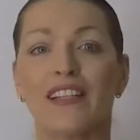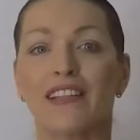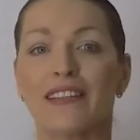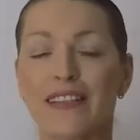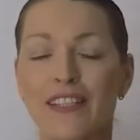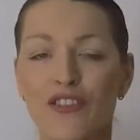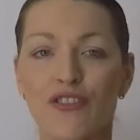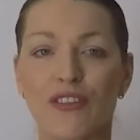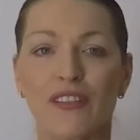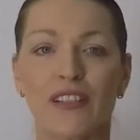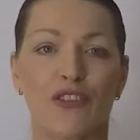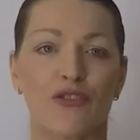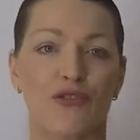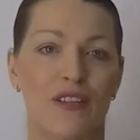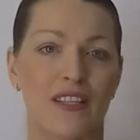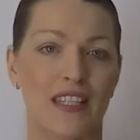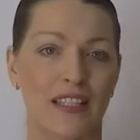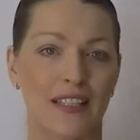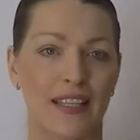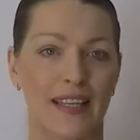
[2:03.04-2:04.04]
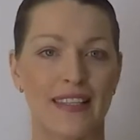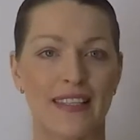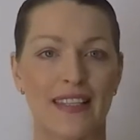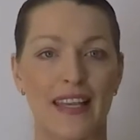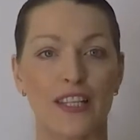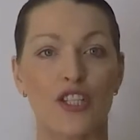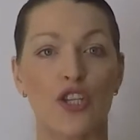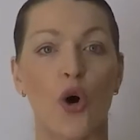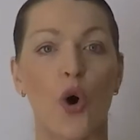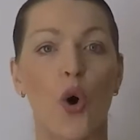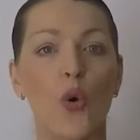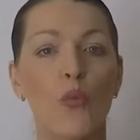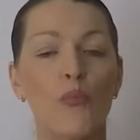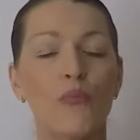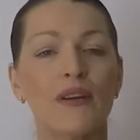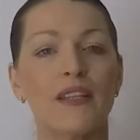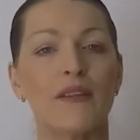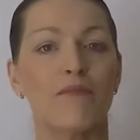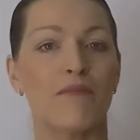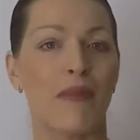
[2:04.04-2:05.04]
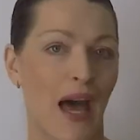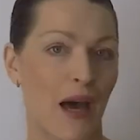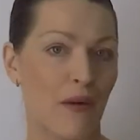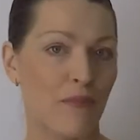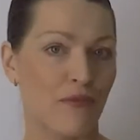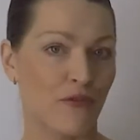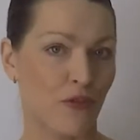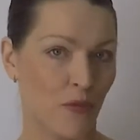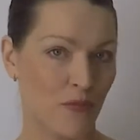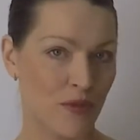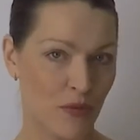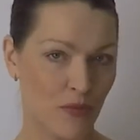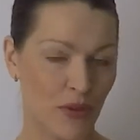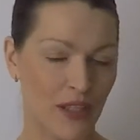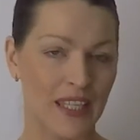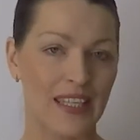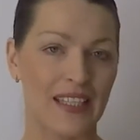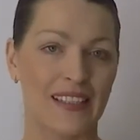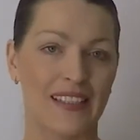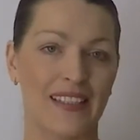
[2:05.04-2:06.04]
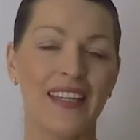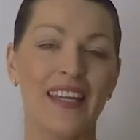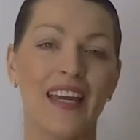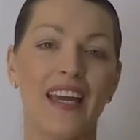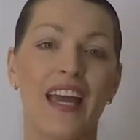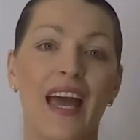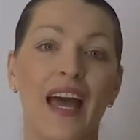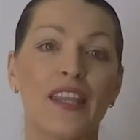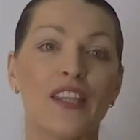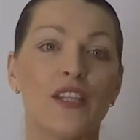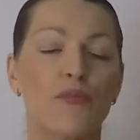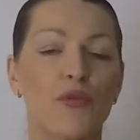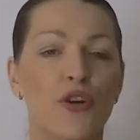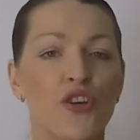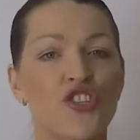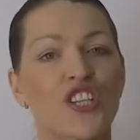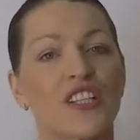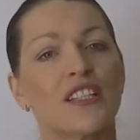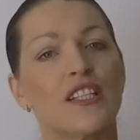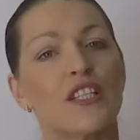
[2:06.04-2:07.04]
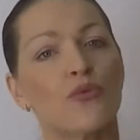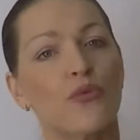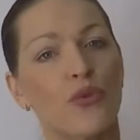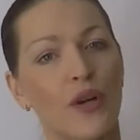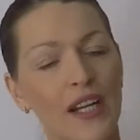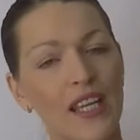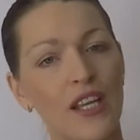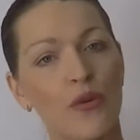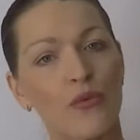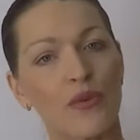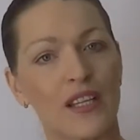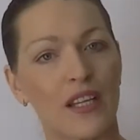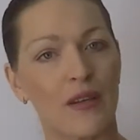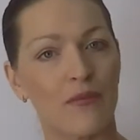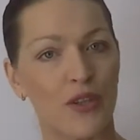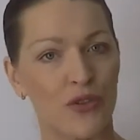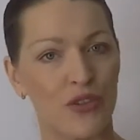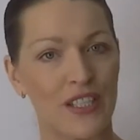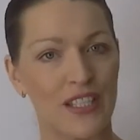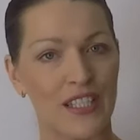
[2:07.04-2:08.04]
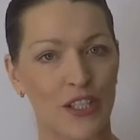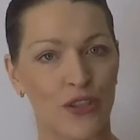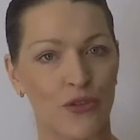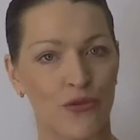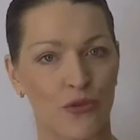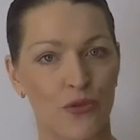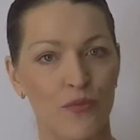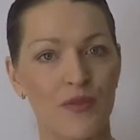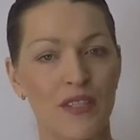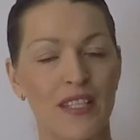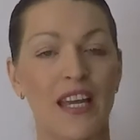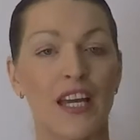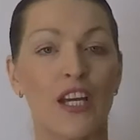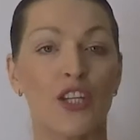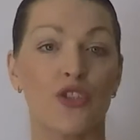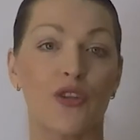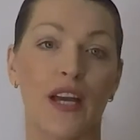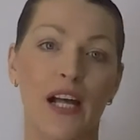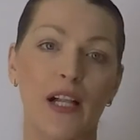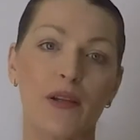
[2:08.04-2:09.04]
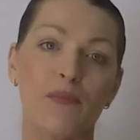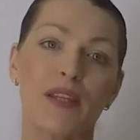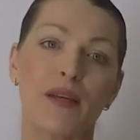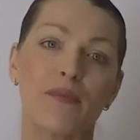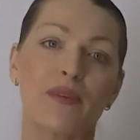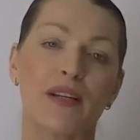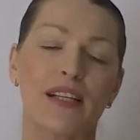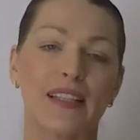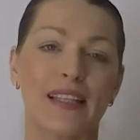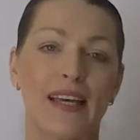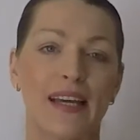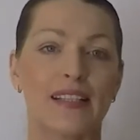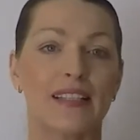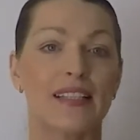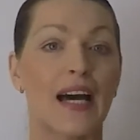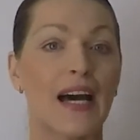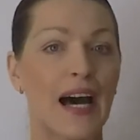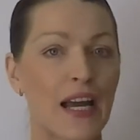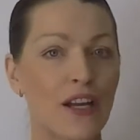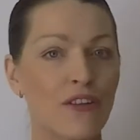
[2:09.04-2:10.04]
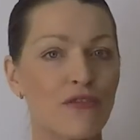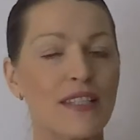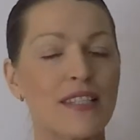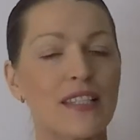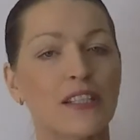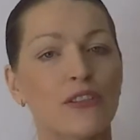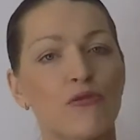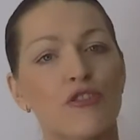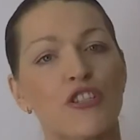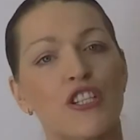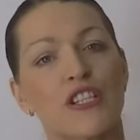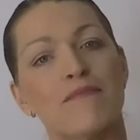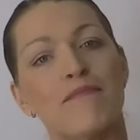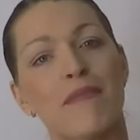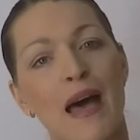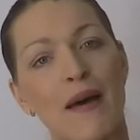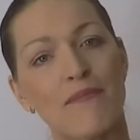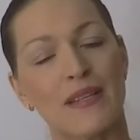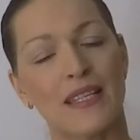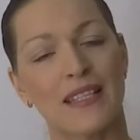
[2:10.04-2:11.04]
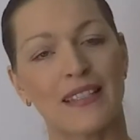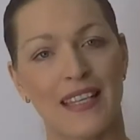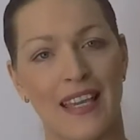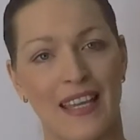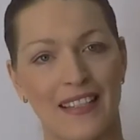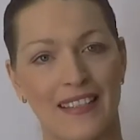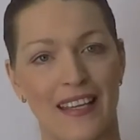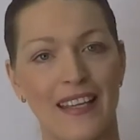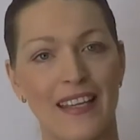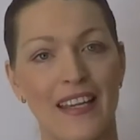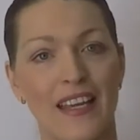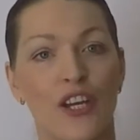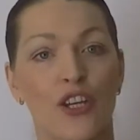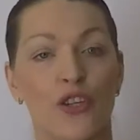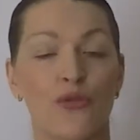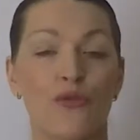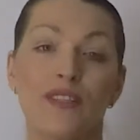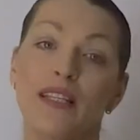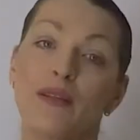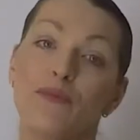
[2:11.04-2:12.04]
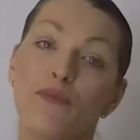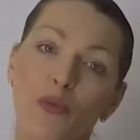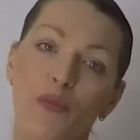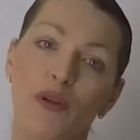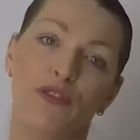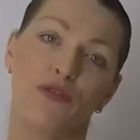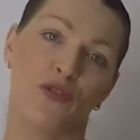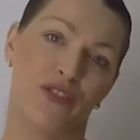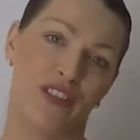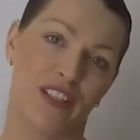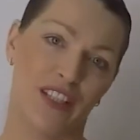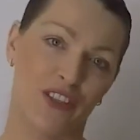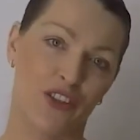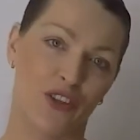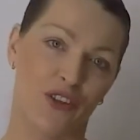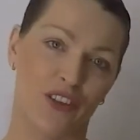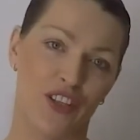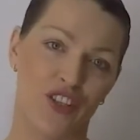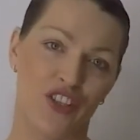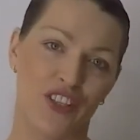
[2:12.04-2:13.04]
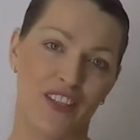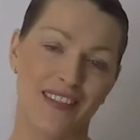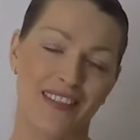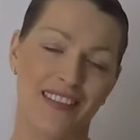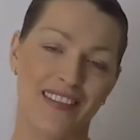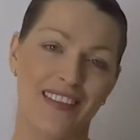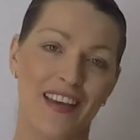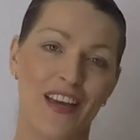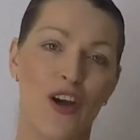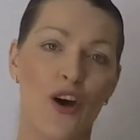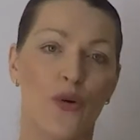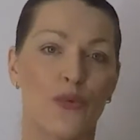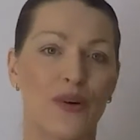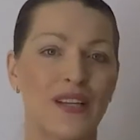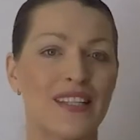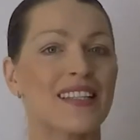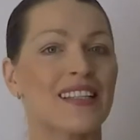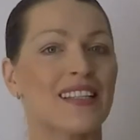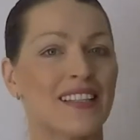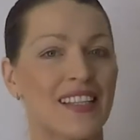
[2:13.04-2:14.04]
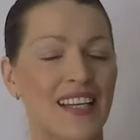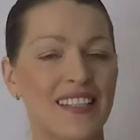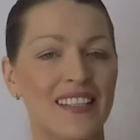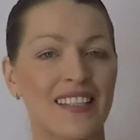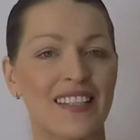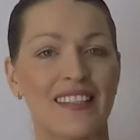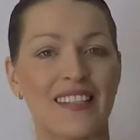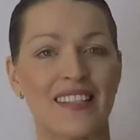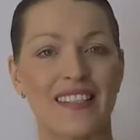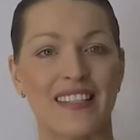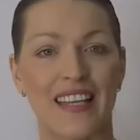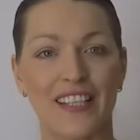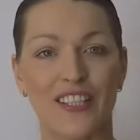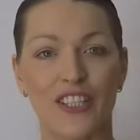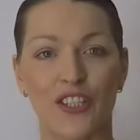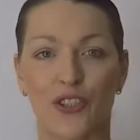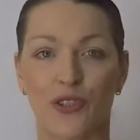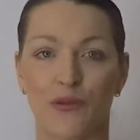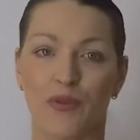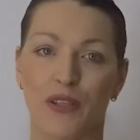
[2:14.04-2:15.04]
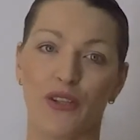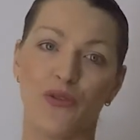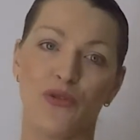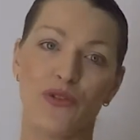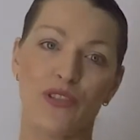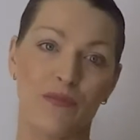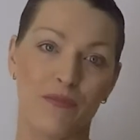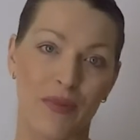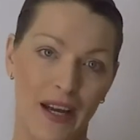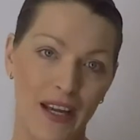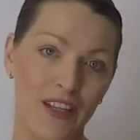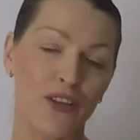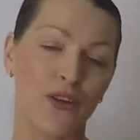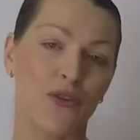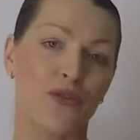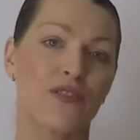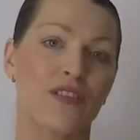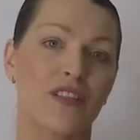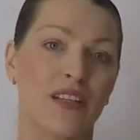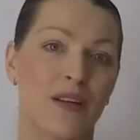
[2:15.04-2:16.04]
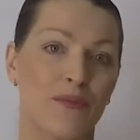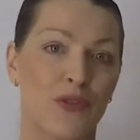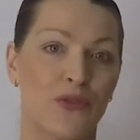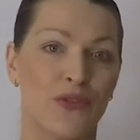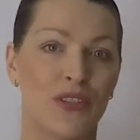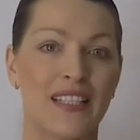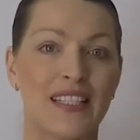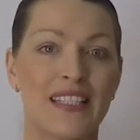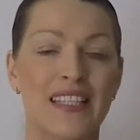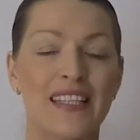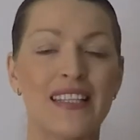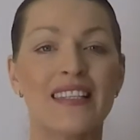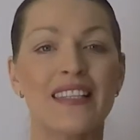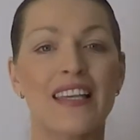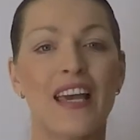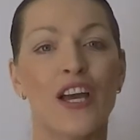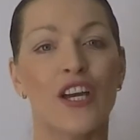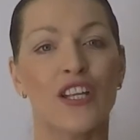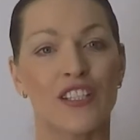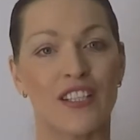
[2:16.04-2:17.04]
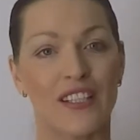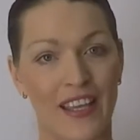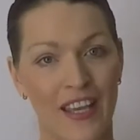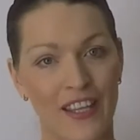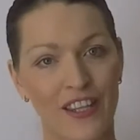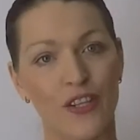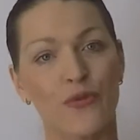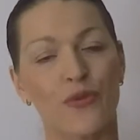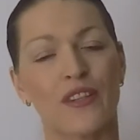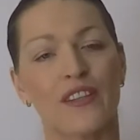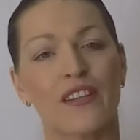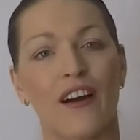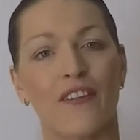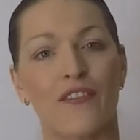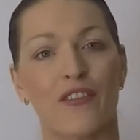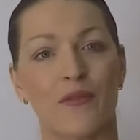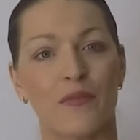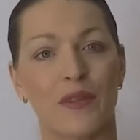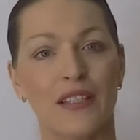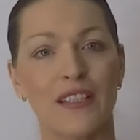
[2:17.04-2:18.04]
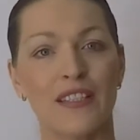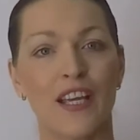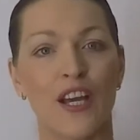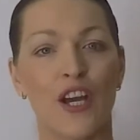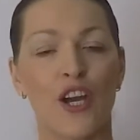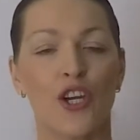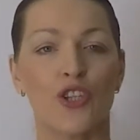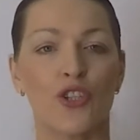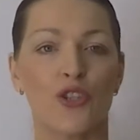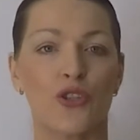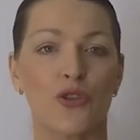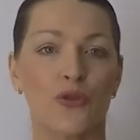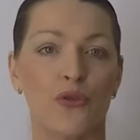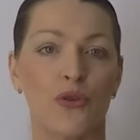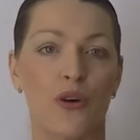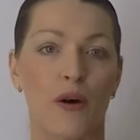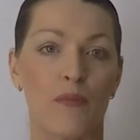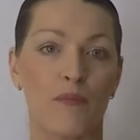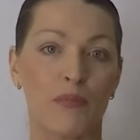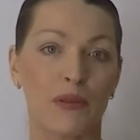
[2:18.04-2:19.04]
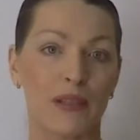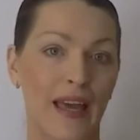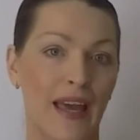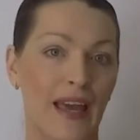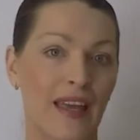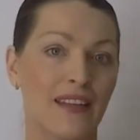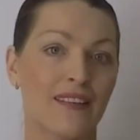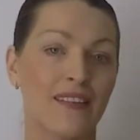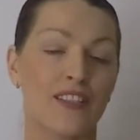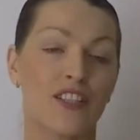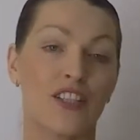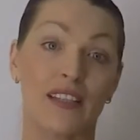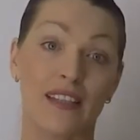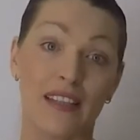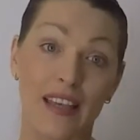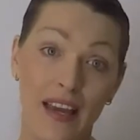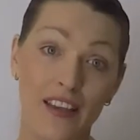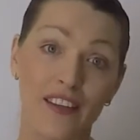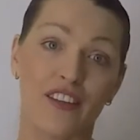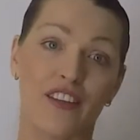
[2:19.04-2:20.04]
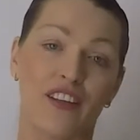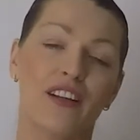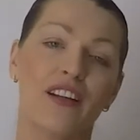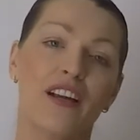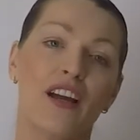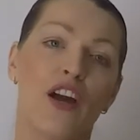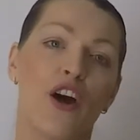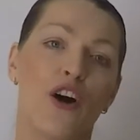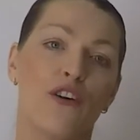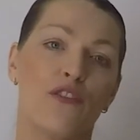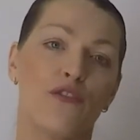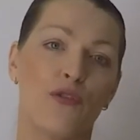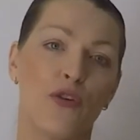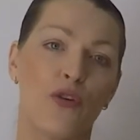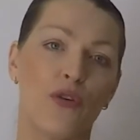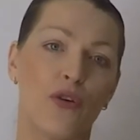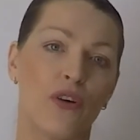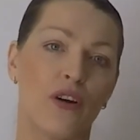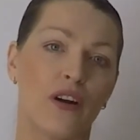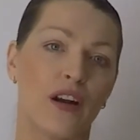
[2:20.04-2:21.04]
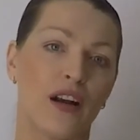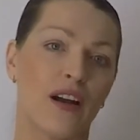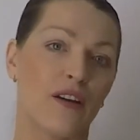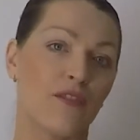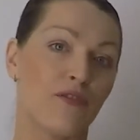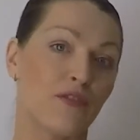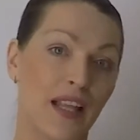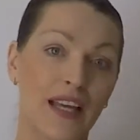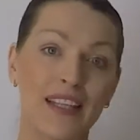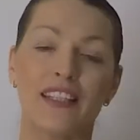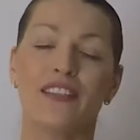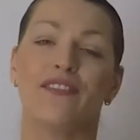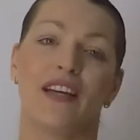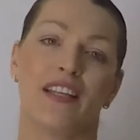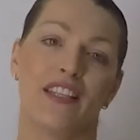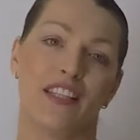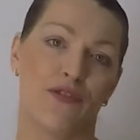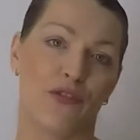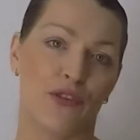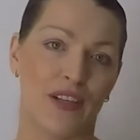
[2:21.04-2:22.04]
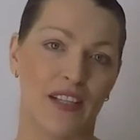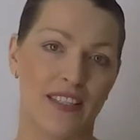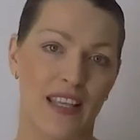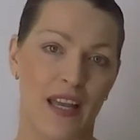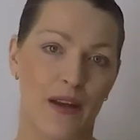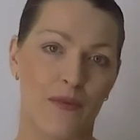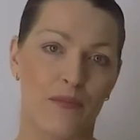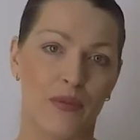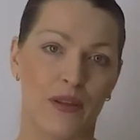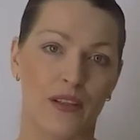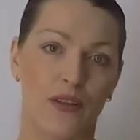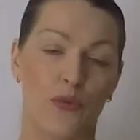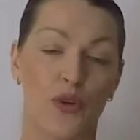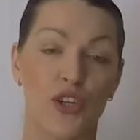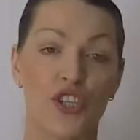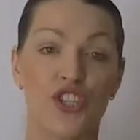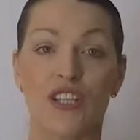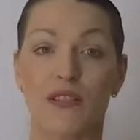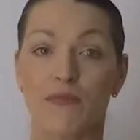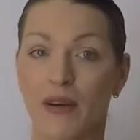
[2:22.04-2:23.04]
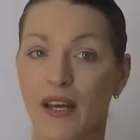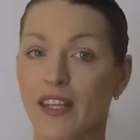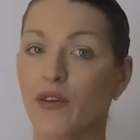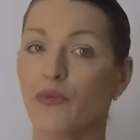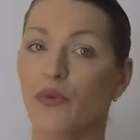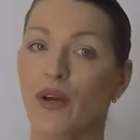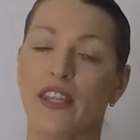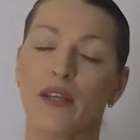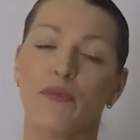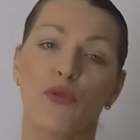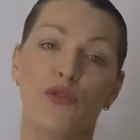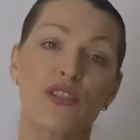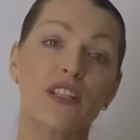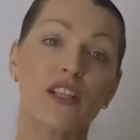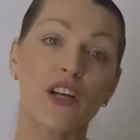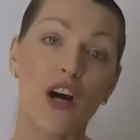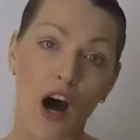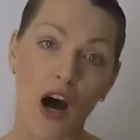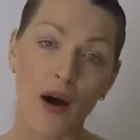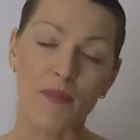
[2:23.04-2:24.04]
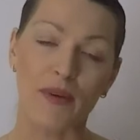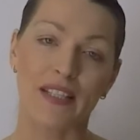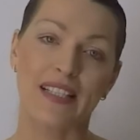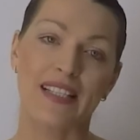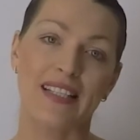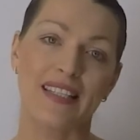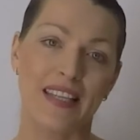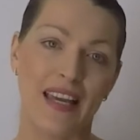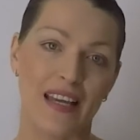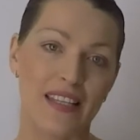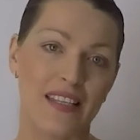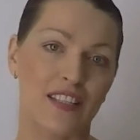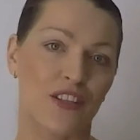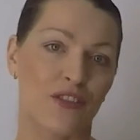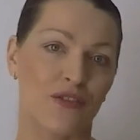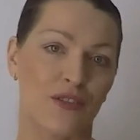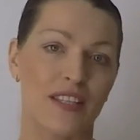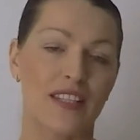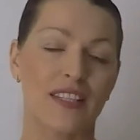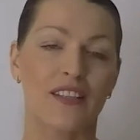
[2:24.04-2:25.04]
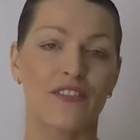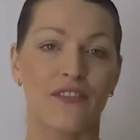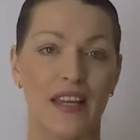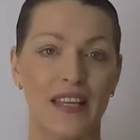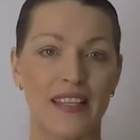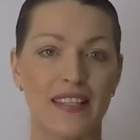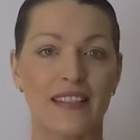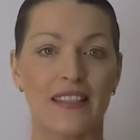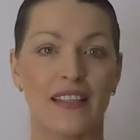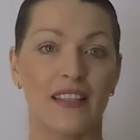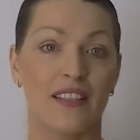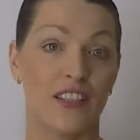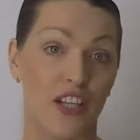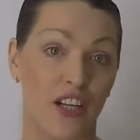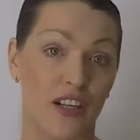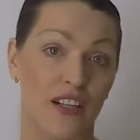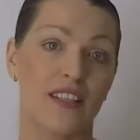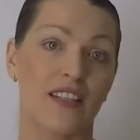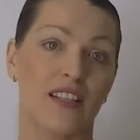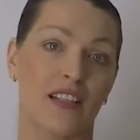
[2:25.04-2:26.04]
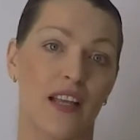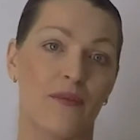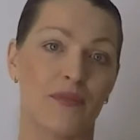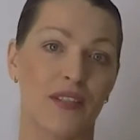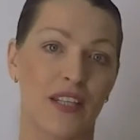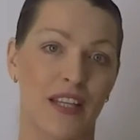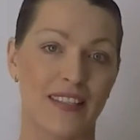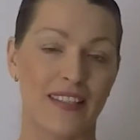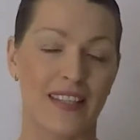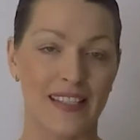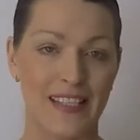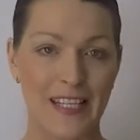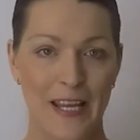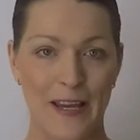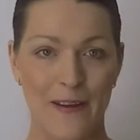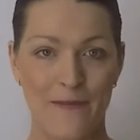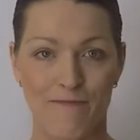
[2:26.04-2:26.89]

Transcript: literally translates as open map from Swahili, and the project is working with community groups to help them collect high-resolution mapping data using mobile phone technologies. Once collected, this data could be used by those communities together with government to plan together for flood events, for example, which is, by the way, the most common disaster risk faced in Dar es Salaam, Tanzania.